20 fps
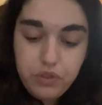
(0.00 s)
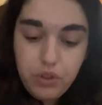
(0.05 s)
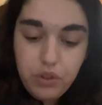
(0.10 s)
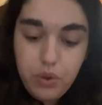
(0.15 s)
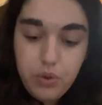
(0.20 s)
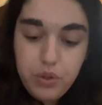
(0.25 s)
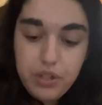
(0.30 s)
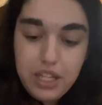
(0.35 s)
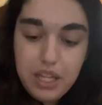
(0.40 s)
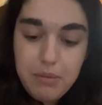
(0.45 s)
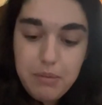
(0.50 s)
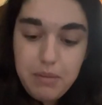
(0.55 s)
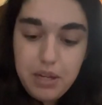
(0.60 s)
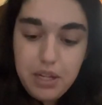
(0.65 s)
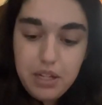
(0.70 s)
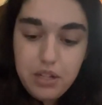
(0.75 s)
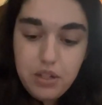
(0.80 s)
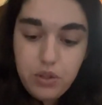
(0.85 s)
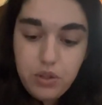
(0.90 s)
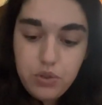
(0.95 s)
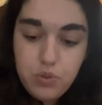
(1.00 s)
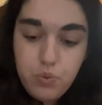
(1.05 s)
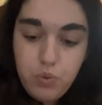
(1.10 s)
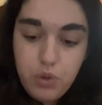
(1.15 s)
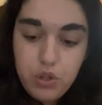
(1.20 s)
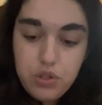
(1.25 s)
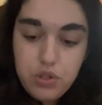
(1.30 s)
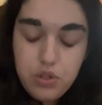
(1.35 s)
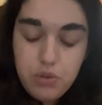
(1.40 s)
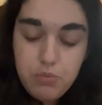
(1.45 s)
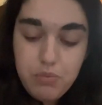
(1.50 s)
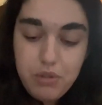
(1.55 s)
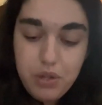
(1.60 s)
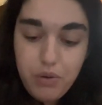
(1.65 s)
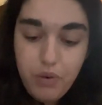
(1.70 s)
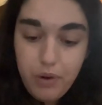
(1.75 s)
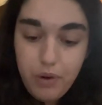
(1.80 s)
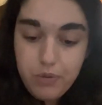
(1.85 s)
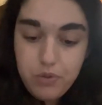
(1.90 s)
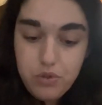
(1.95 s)
or they may not want to be
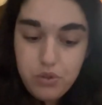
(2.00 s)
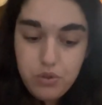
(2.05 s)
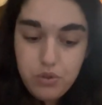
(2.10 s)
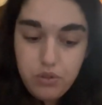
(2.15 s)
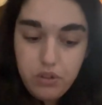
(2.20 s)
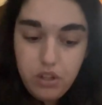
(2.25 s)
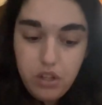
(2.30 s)
around you.